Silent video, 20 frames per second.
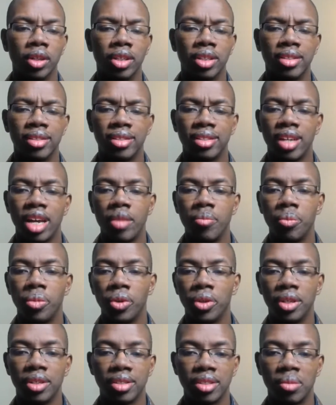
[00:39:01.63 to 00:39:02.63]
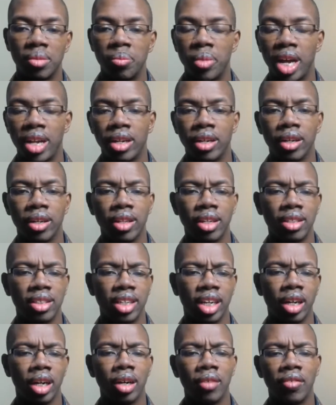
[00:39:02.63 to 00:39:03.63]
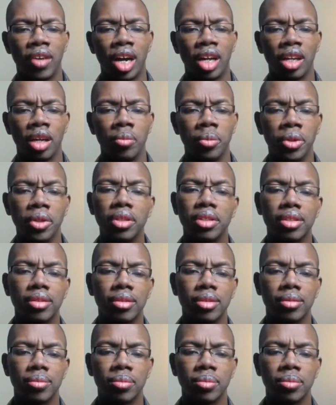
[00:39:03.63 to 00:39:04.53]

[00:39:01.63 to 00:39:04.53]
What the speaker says: is Zen Buddhism better than Theravada Buddhism?